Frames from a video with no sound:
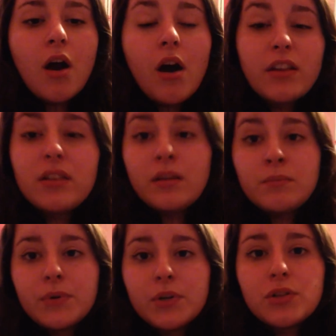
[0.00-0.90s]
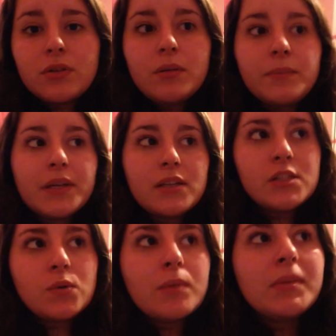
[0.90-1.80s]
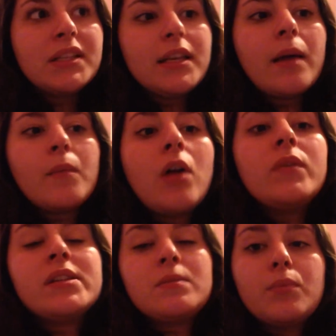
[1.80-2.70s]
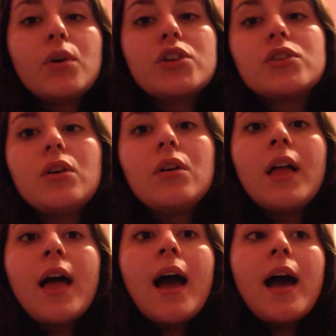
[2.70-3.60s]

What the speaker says: other than Portugal, because normally I'm always in Portugal.